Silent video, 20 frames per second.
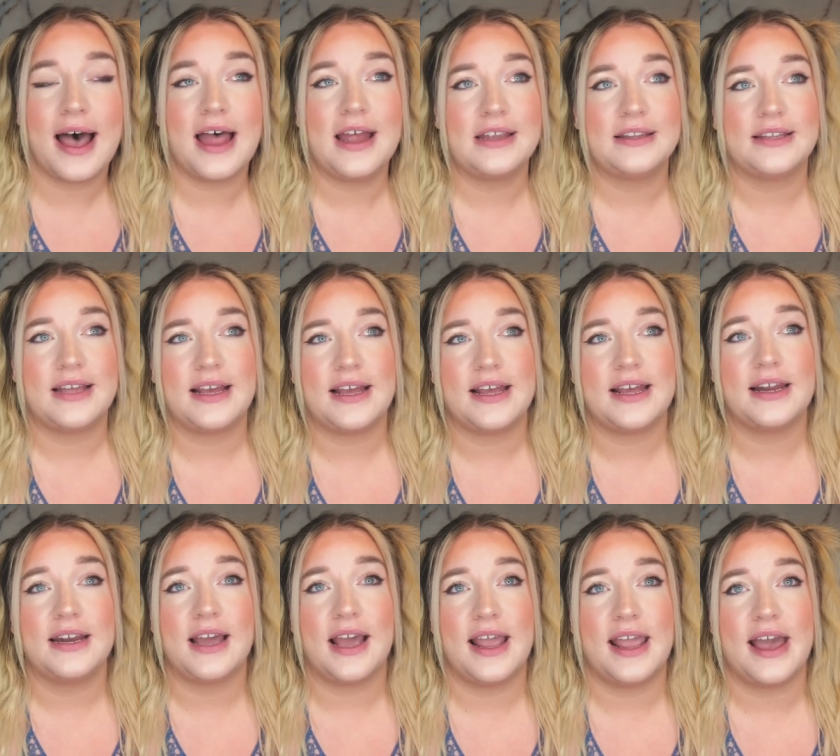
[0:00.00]
And
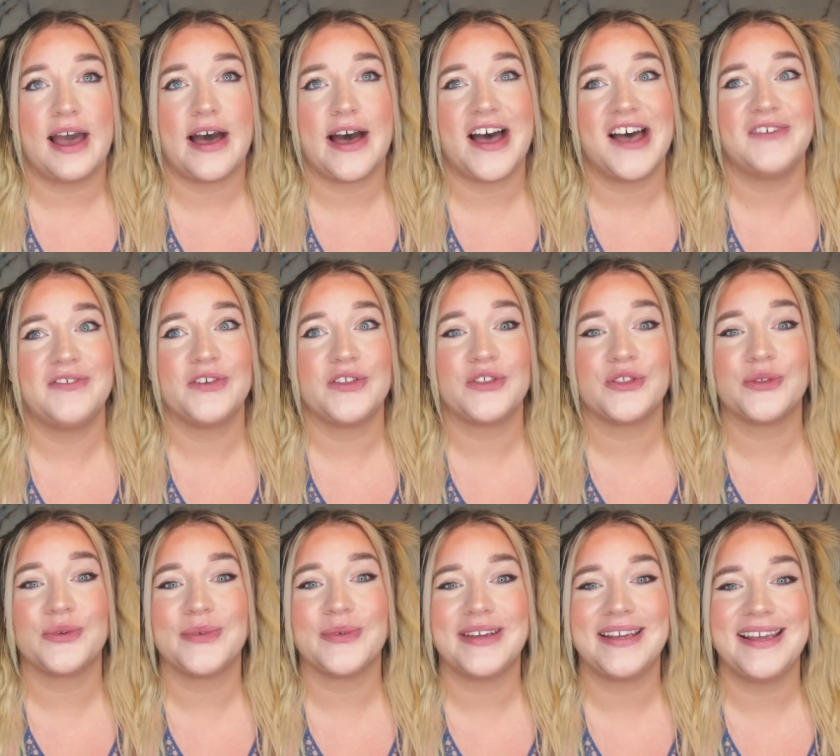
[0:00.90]
then I have
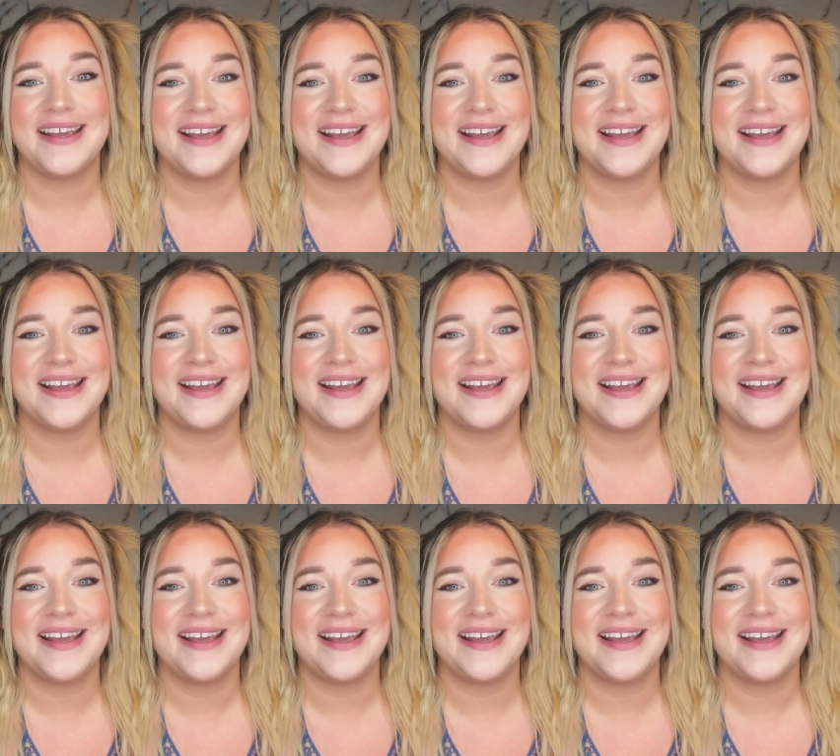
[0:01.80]
three